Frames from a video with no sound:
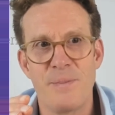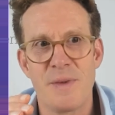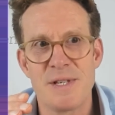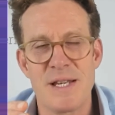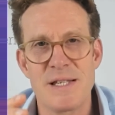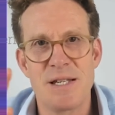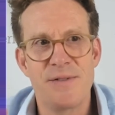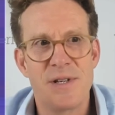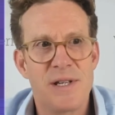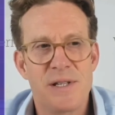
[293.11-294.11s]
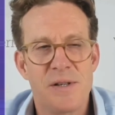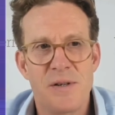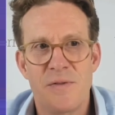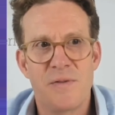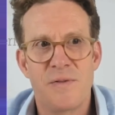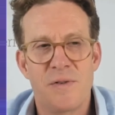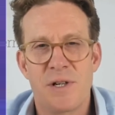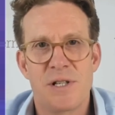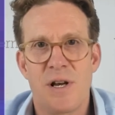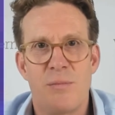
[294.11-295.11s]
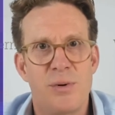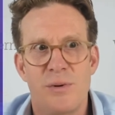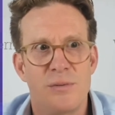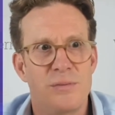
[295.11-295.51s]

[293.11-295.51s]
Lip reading: sensitivity to, for example,